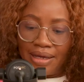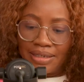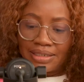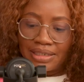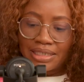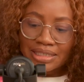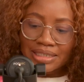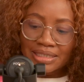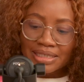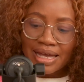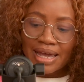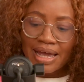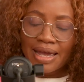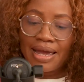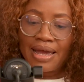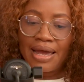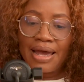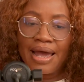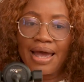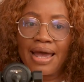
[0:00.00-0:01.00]
She's
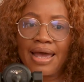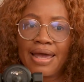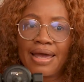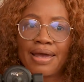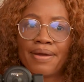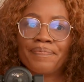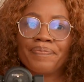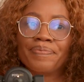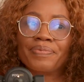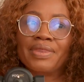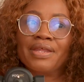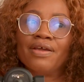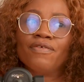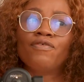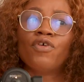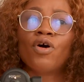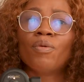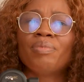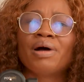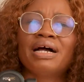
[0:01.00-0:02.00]
there.
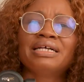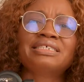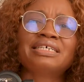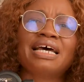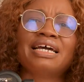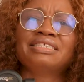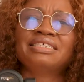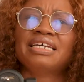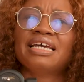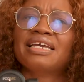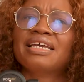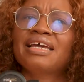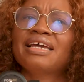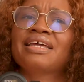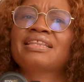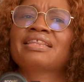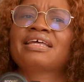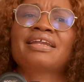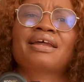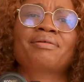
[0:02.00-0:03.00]
4 months, I take her,
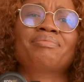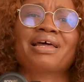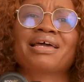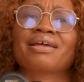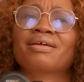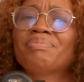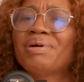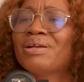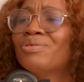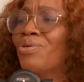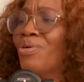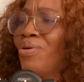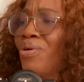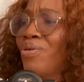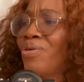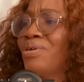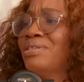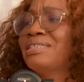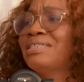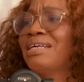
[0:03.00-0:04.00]
and then I'm like, but
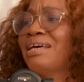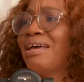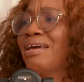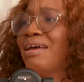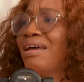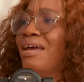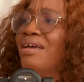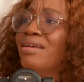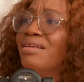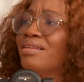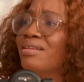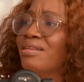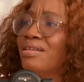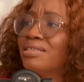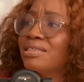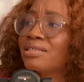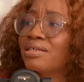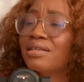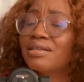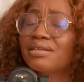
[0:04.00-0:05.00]
Coco is there. Hey,
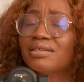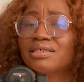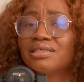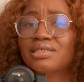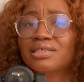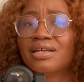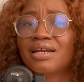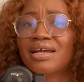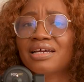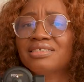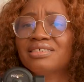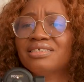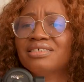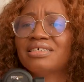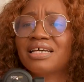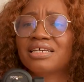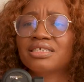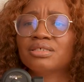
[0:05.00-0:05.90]
this crash is